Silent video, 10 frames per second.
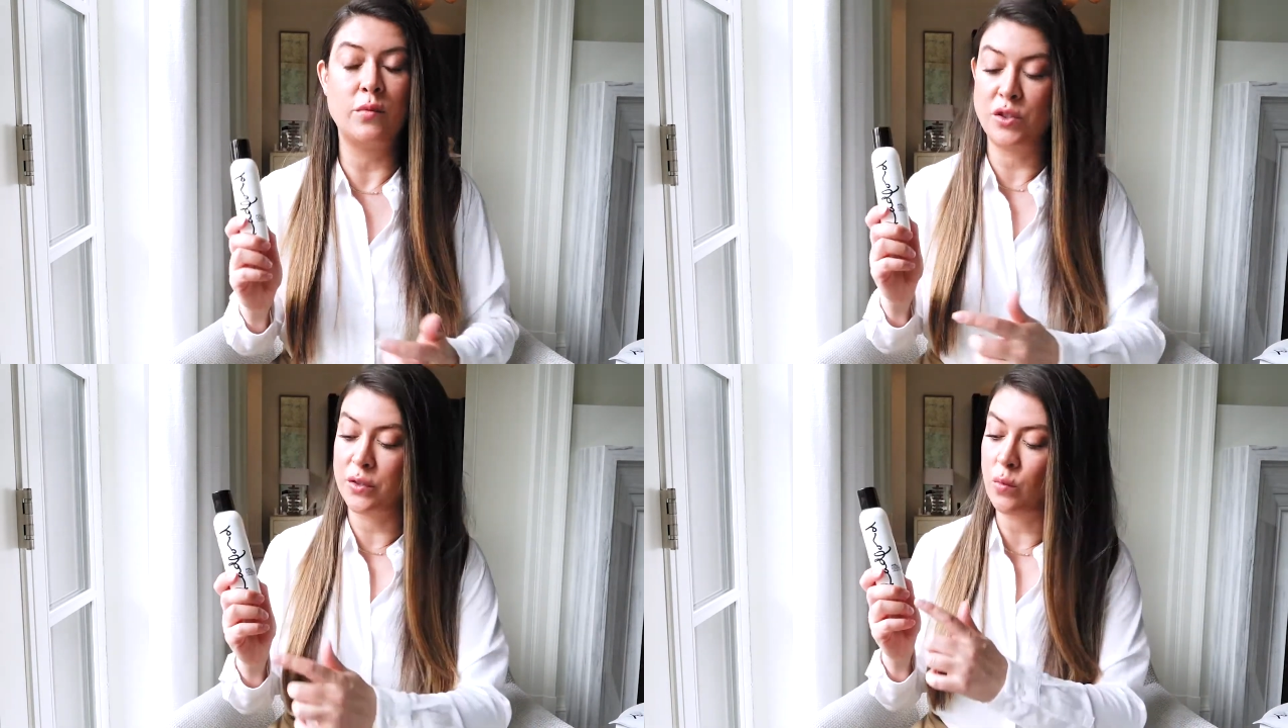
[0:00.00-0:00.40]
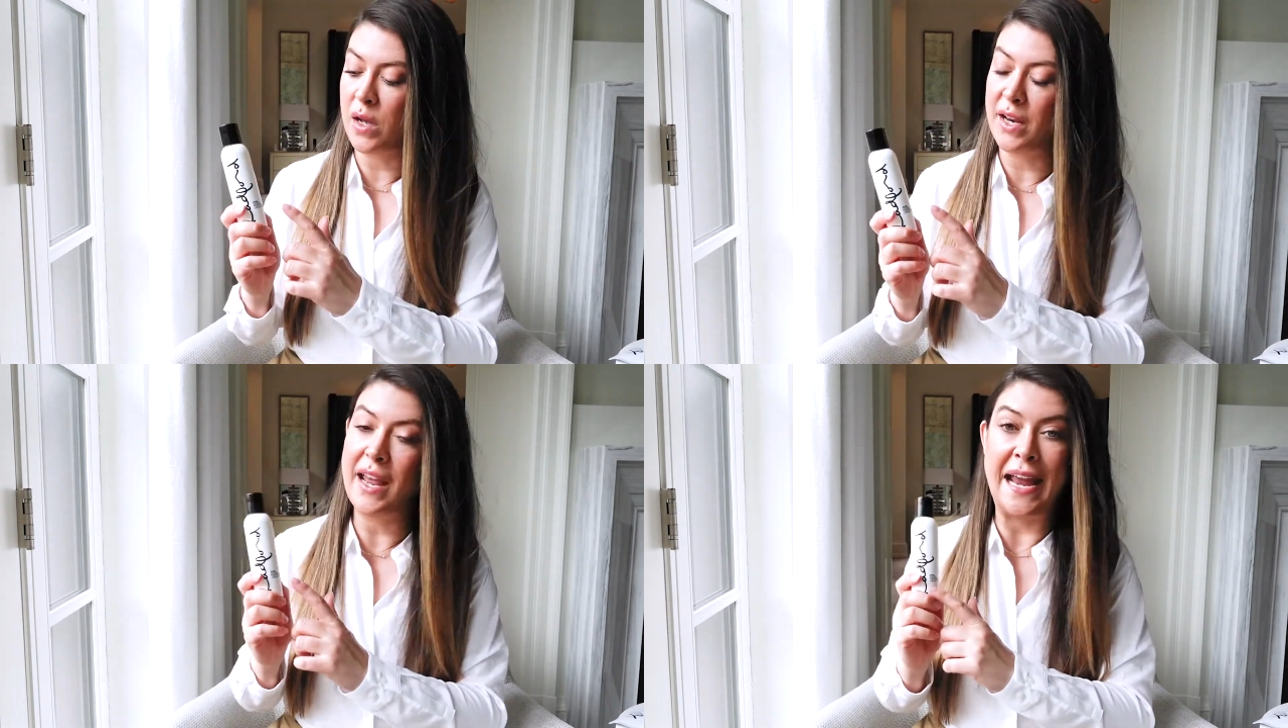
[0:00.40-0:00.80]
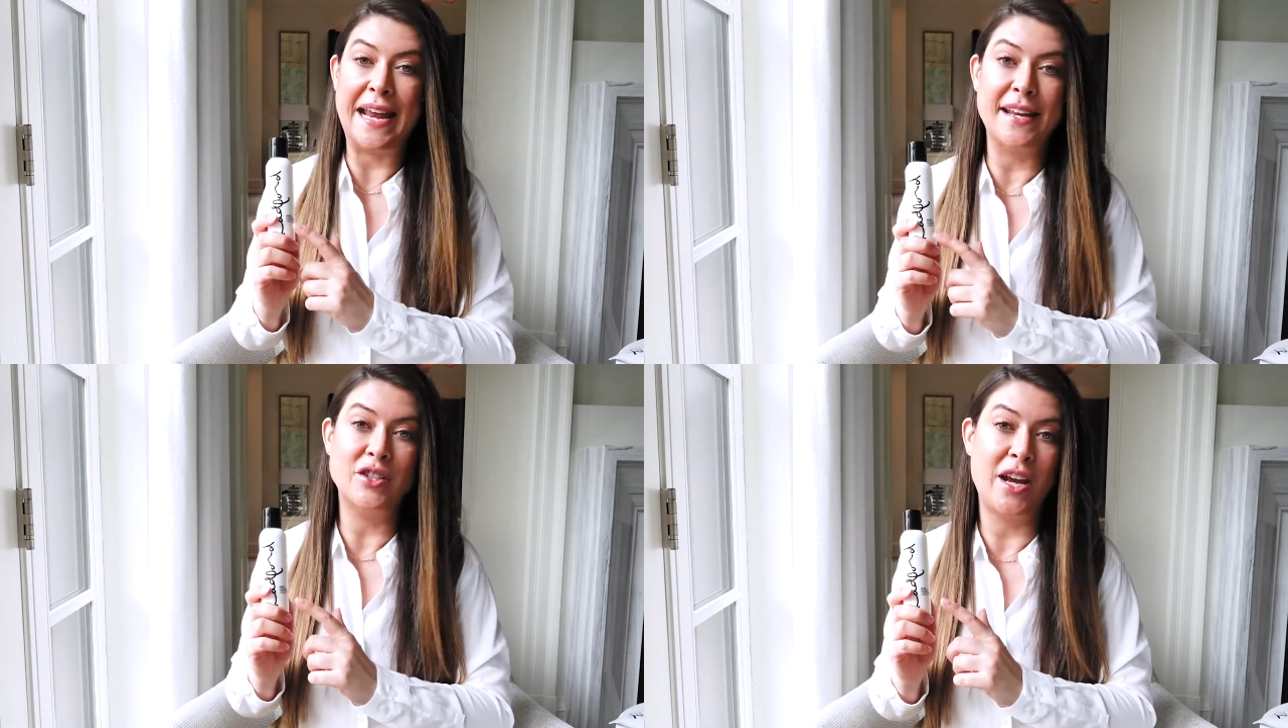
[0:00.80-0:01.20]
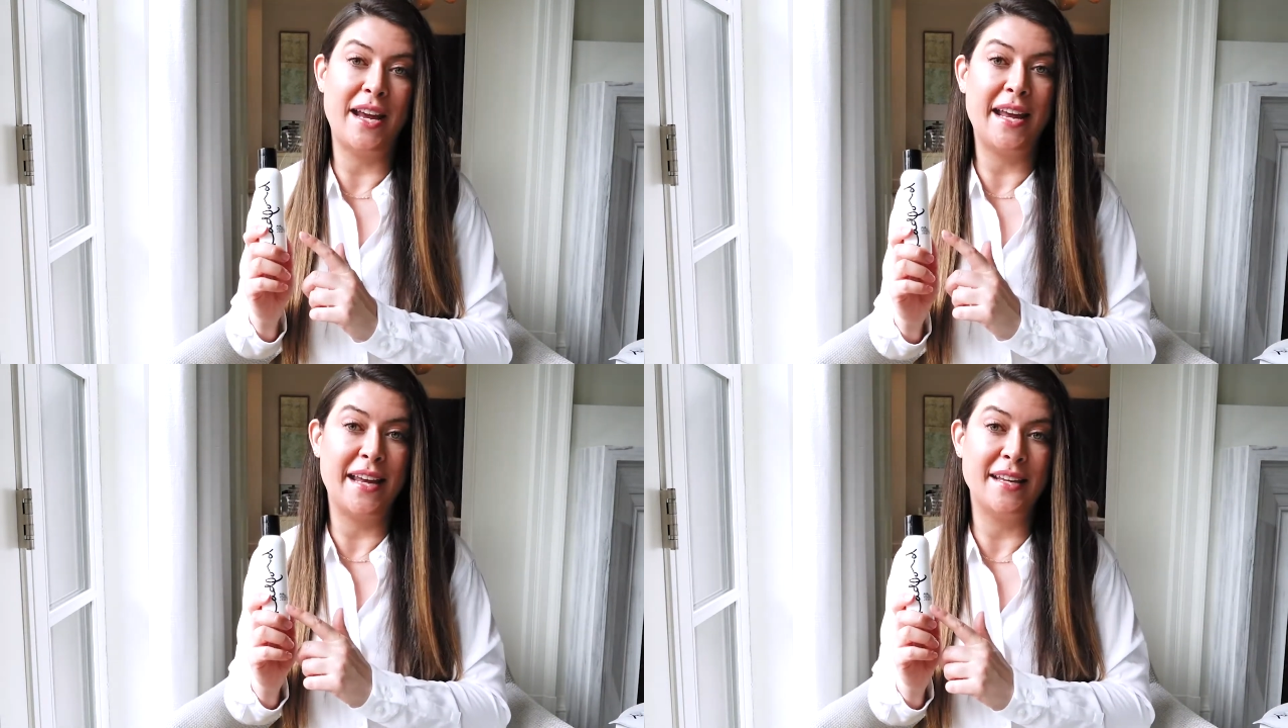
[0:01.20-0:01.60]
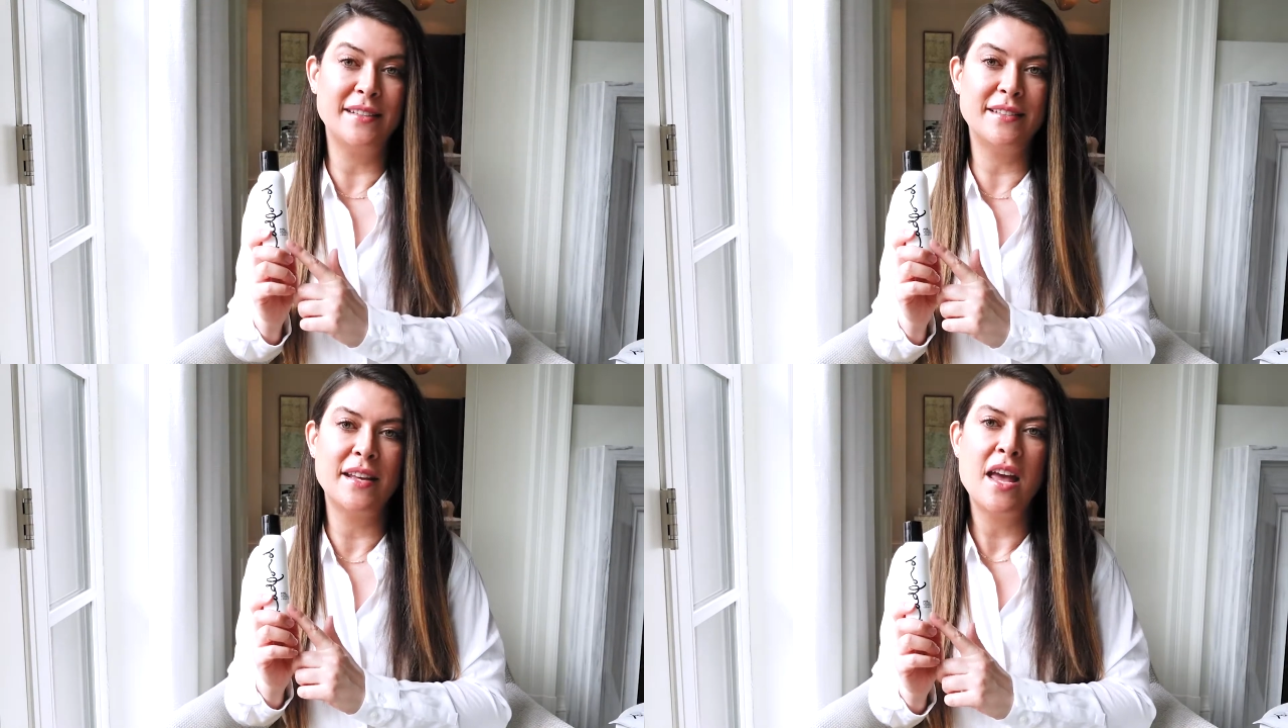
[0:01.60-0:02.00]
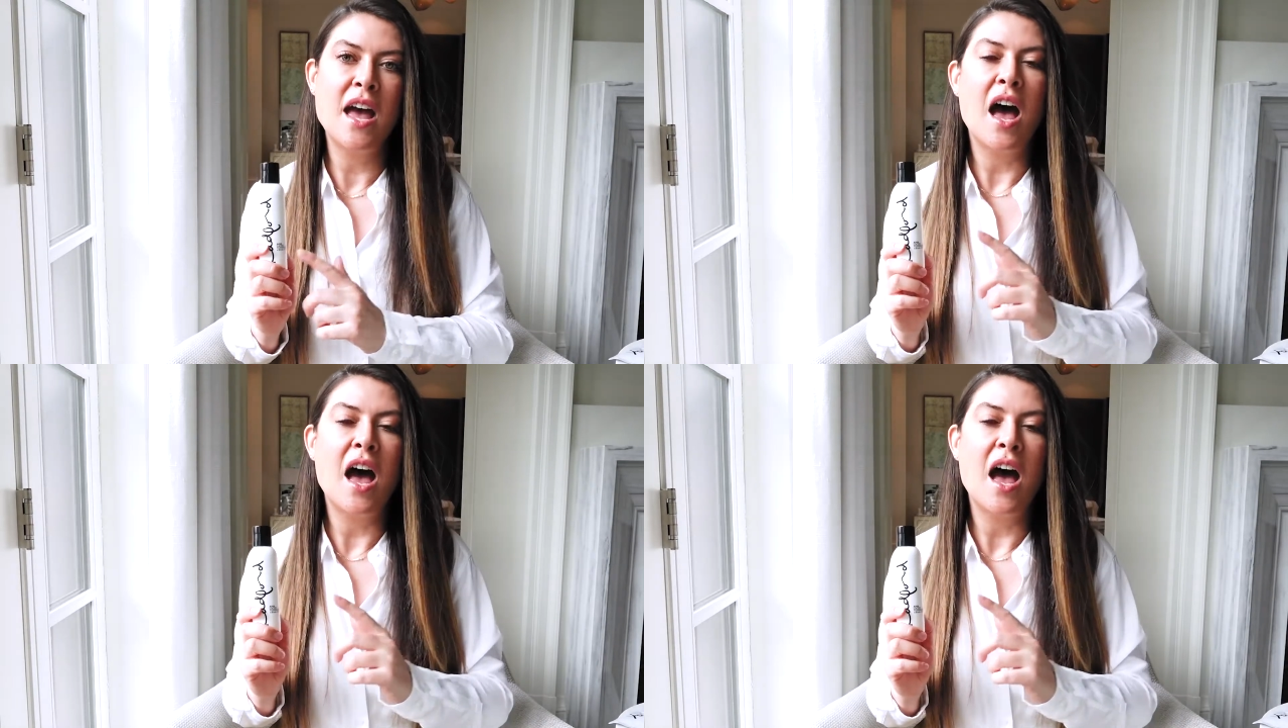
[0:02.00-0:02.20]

which is what AHA is,